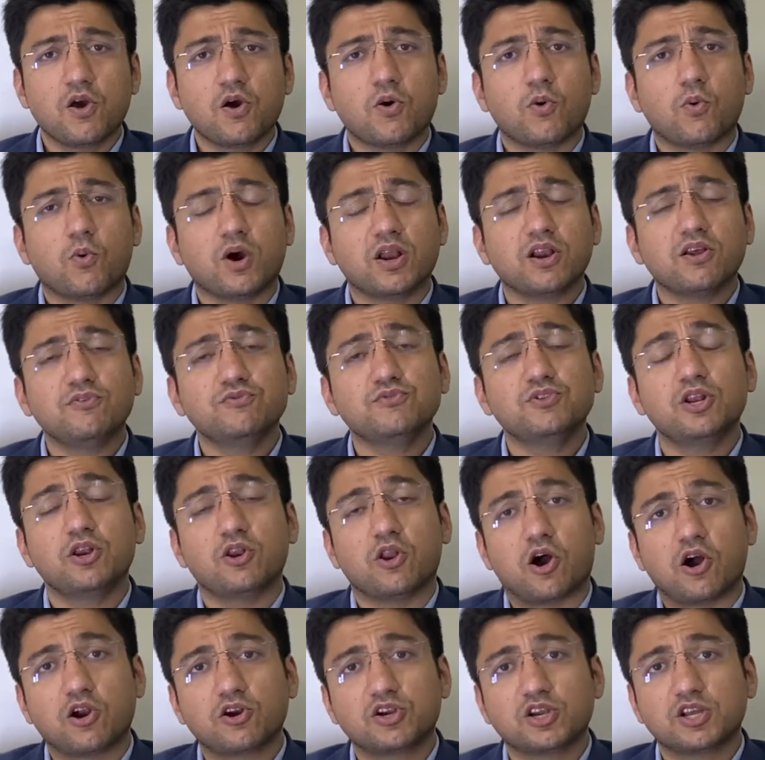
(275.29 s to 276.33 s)
One of the
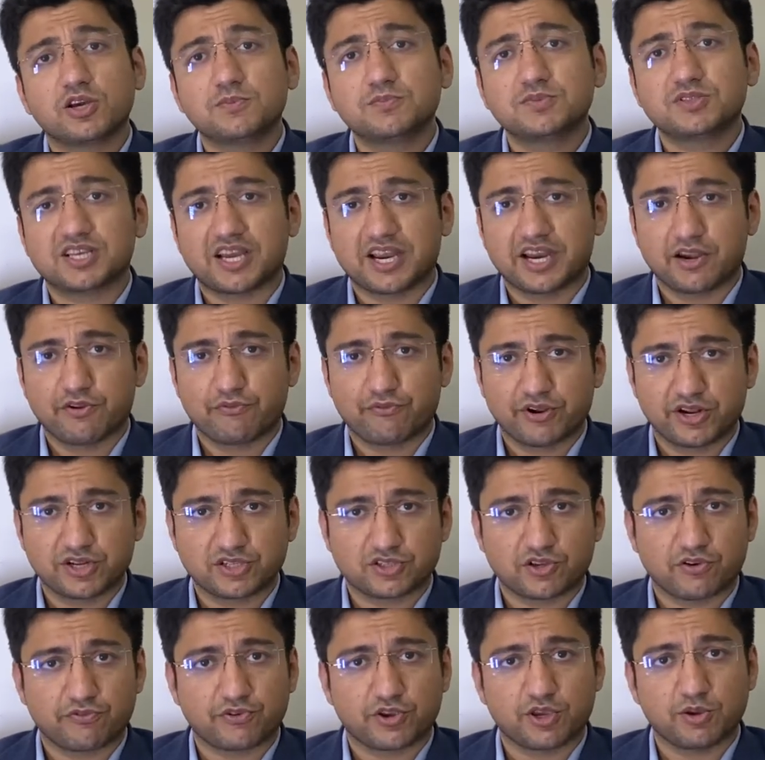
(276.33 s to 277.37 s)
long-term side
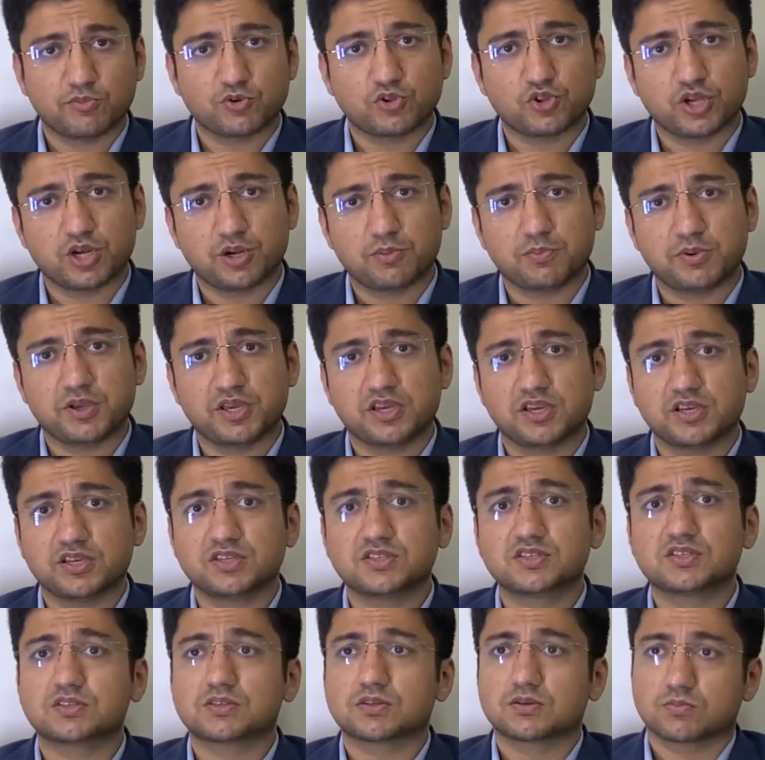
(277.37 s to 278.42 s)
effects of chemotherapy
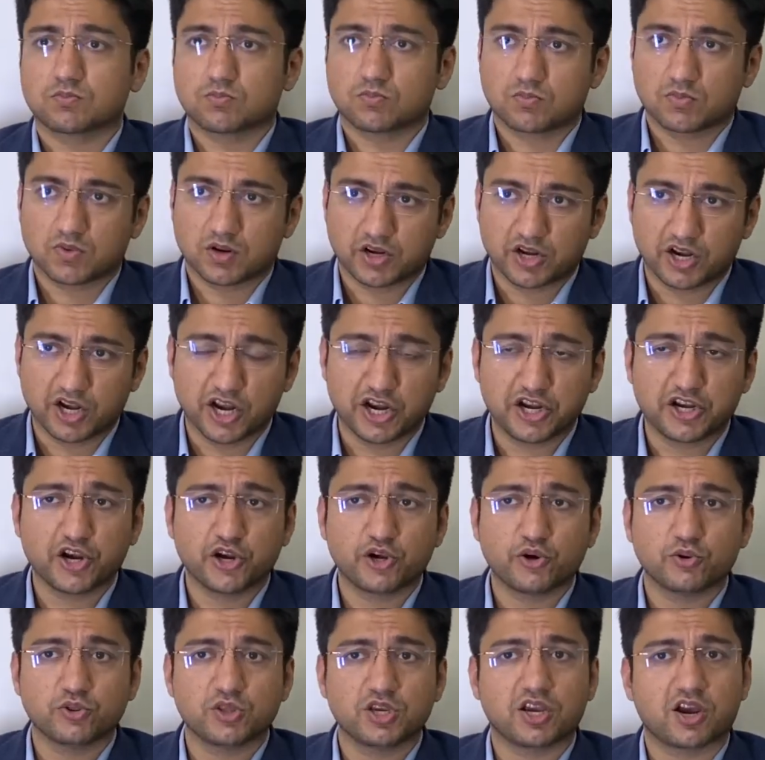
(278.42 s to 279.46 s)
is
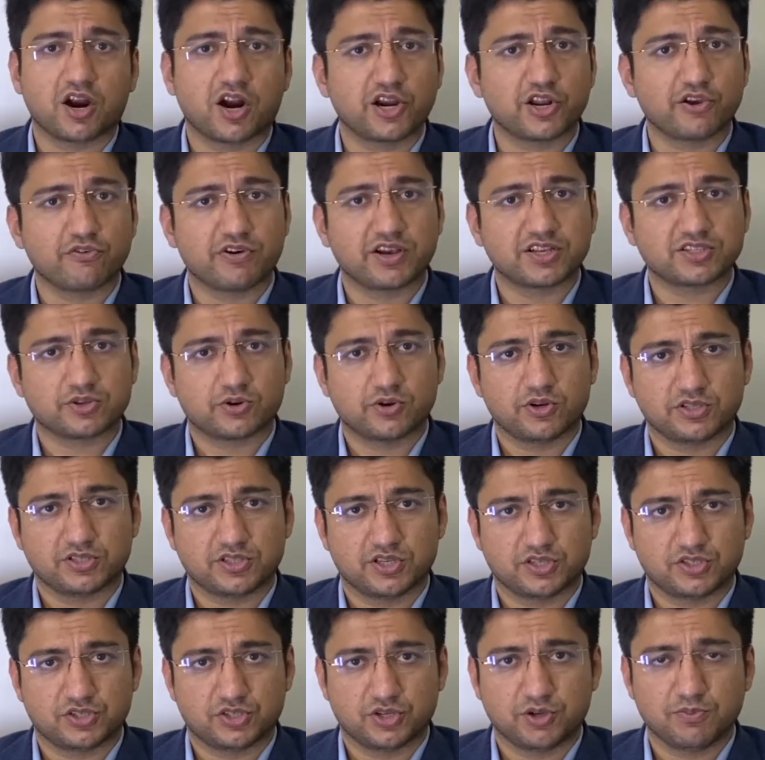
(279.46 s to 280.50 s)
related to the cardiovascular
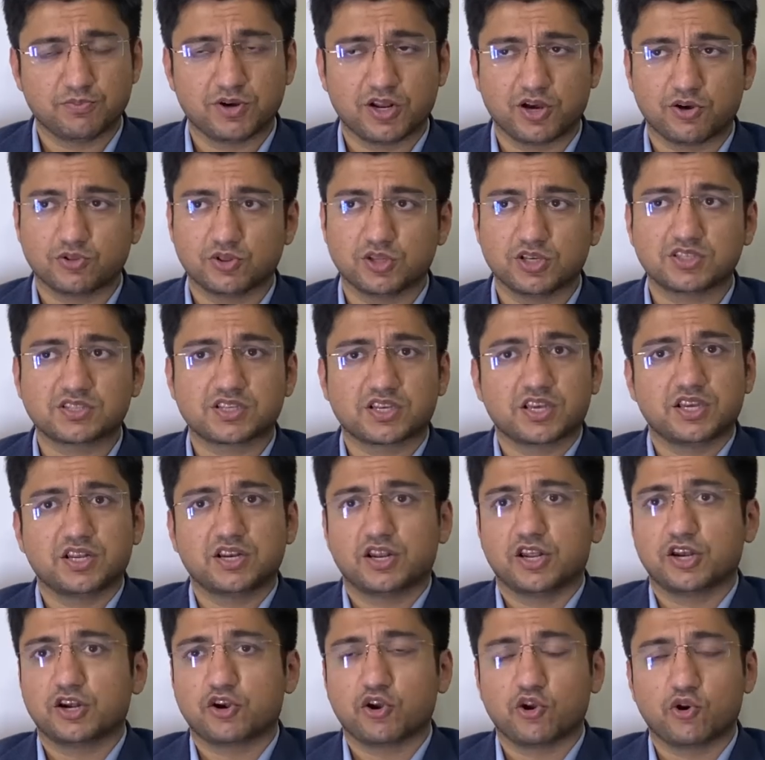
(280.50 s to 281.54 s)
system. Now, this
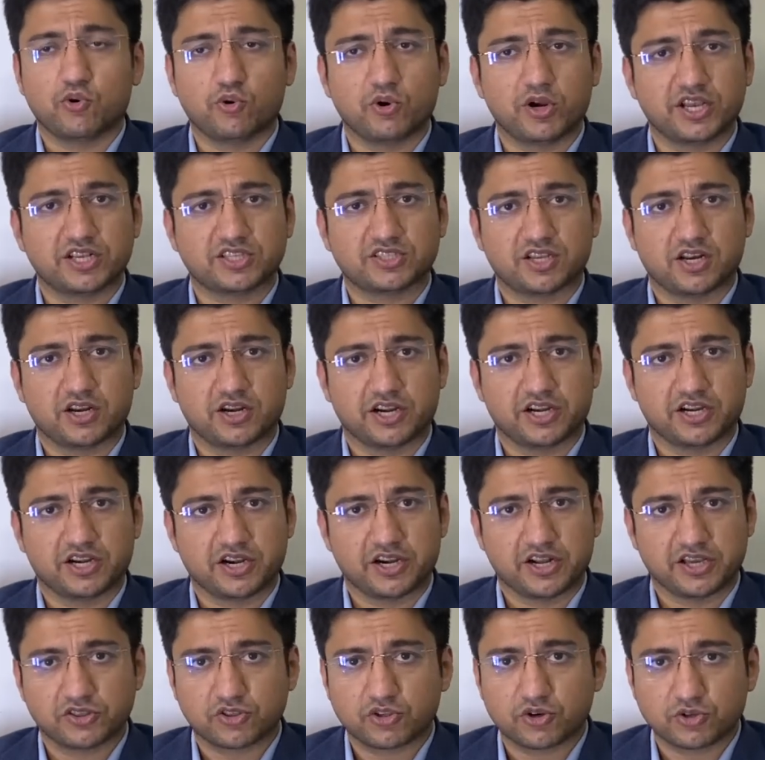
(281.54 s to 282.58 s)
can include
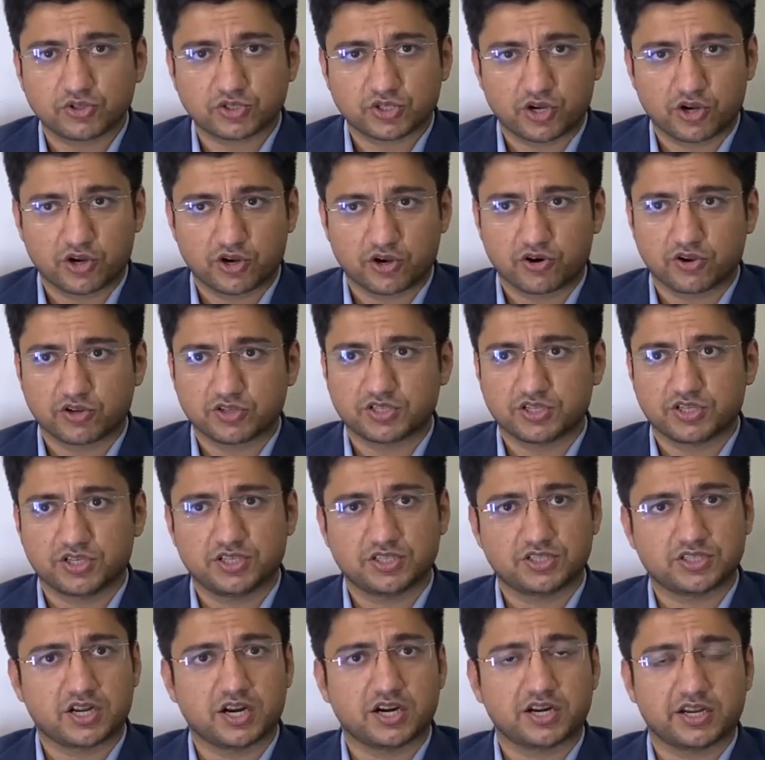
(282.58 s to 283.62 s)
accelerated
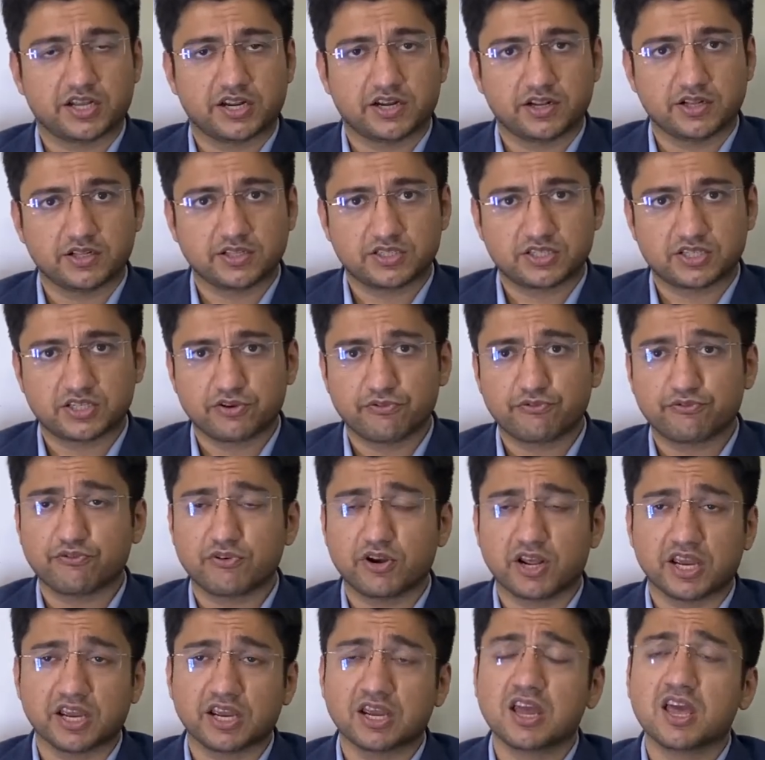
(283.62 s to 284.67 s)
atherosclerosis, arterial
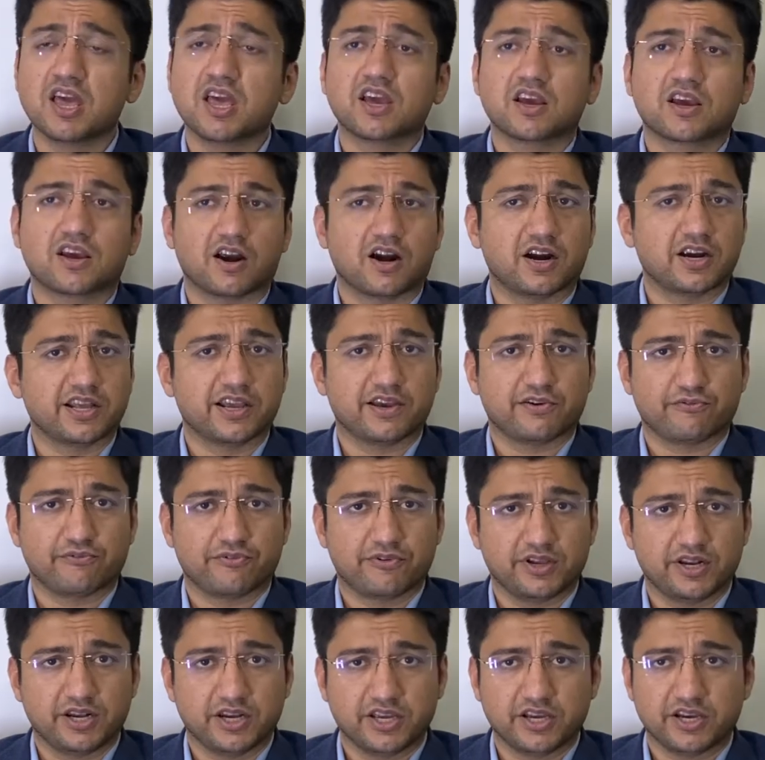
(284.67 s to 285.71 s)
stiffening, cardiac
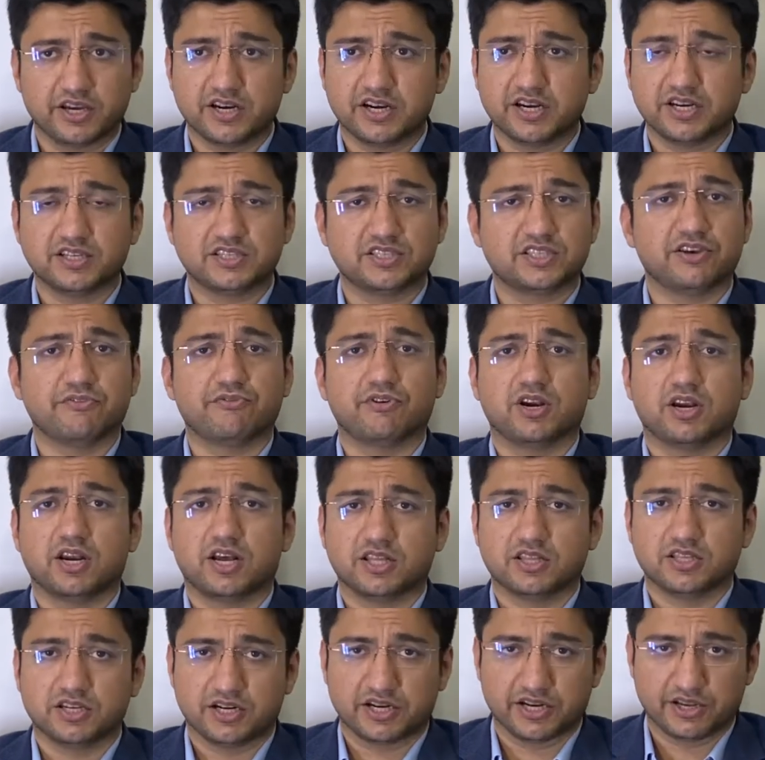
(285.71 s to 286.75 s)
failure, and several
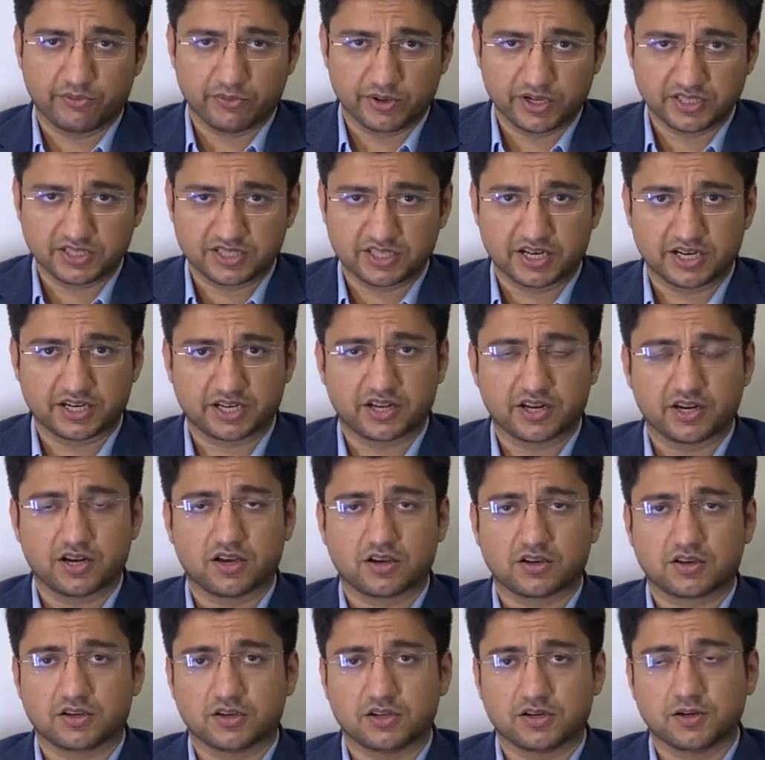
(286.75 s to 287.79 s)
other events that can
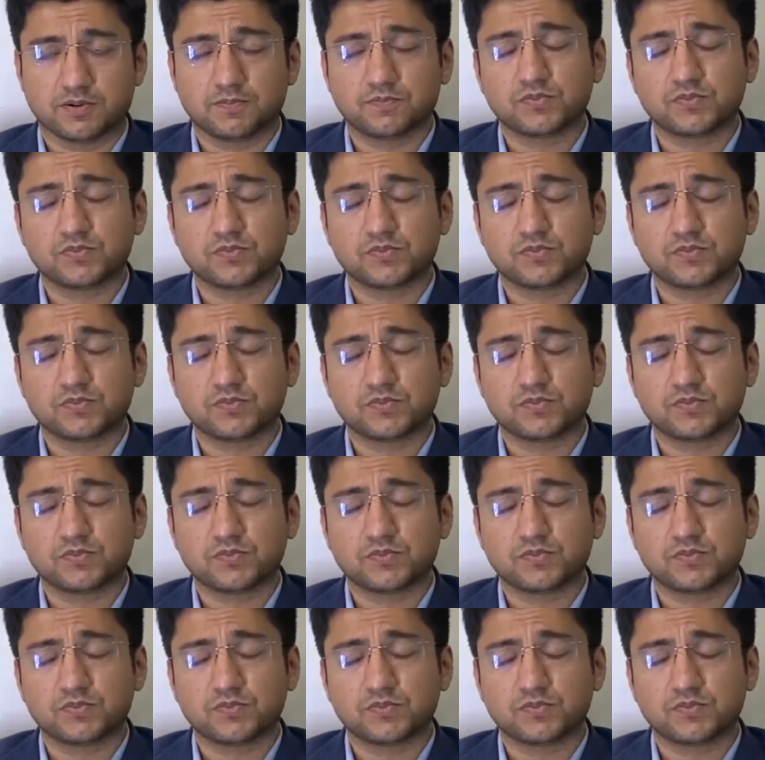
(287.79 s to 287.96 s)
occur.